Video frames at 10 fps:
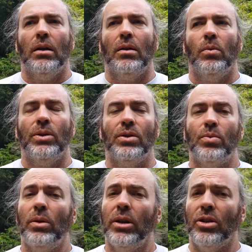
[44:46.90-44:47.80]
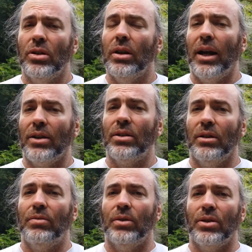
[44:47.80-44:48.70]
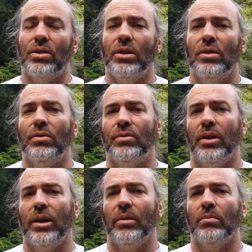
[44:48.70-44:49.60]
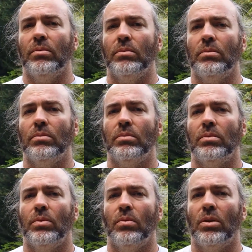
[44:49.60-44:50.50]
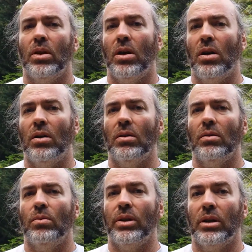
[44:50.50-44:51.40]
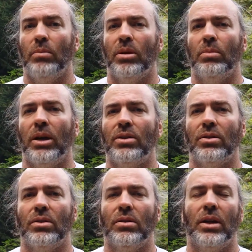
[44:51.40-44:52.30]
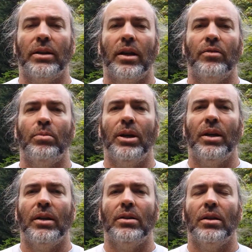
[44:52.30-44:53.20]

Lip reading: which is really good actually for a steel frame long recumbent bicycle like I've made,